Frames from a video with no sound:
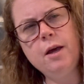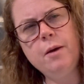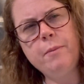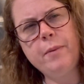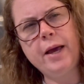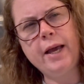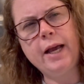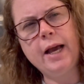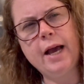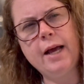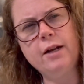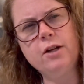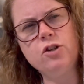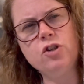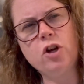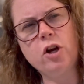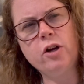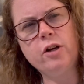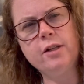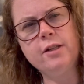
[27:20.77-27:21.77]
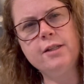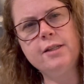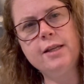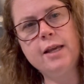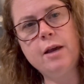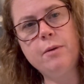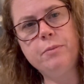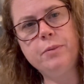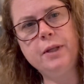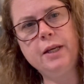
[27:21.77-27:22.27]
by Cottage Garden
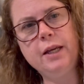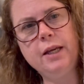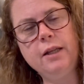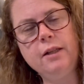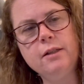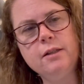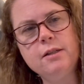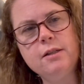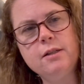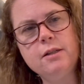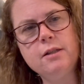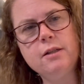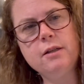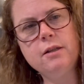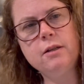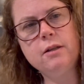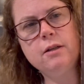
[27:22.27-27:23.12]
Samplings.